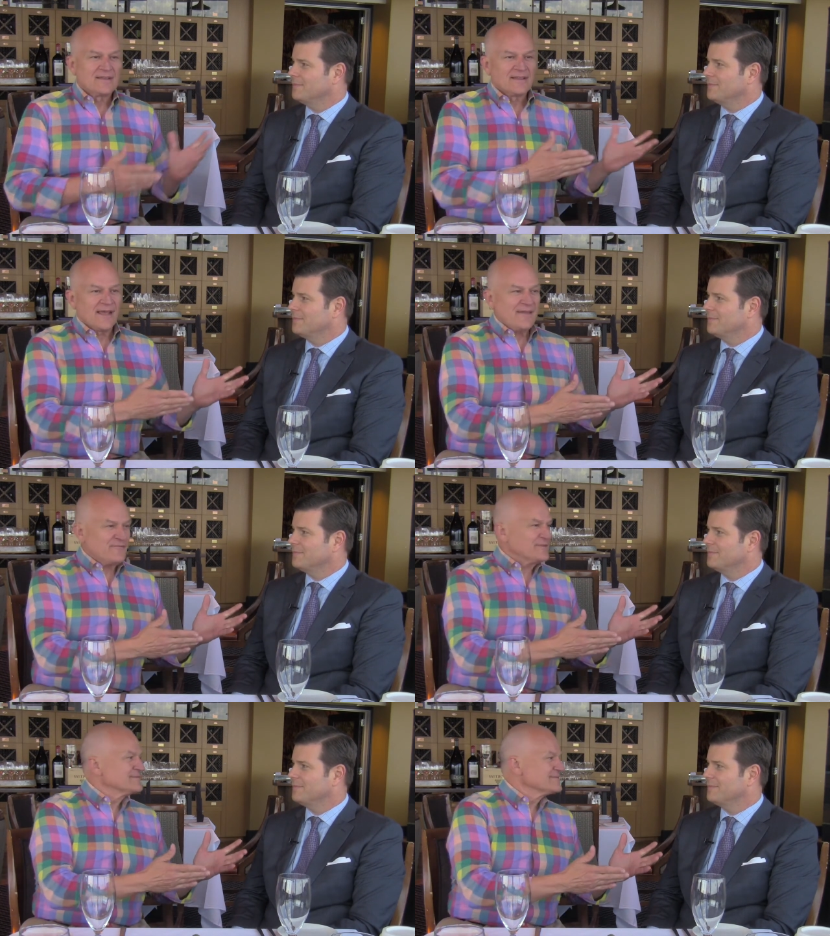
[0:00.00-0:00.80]

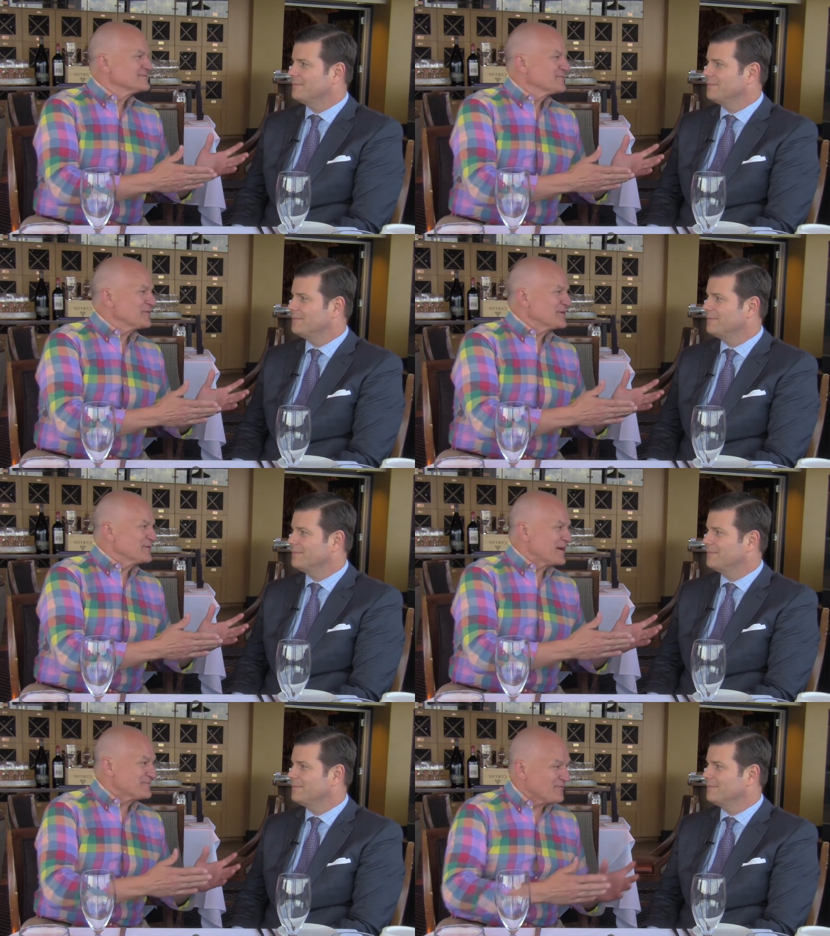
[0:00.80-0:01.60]
Speaker 1: Leif, what are you
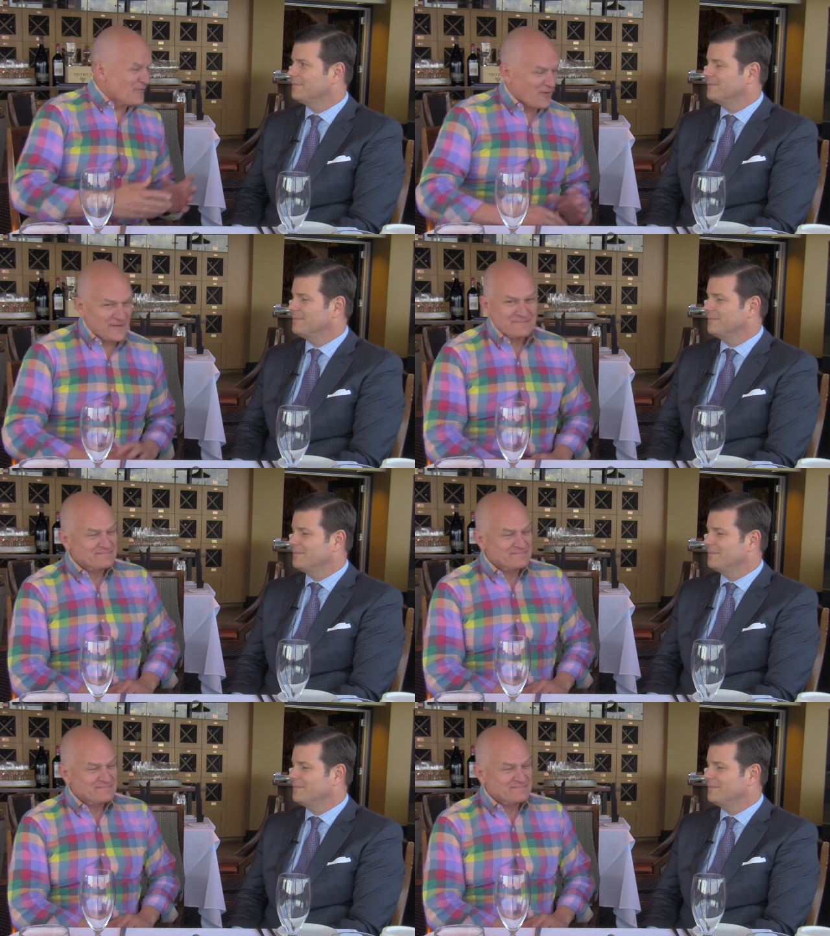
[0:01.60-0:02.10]
grateful for?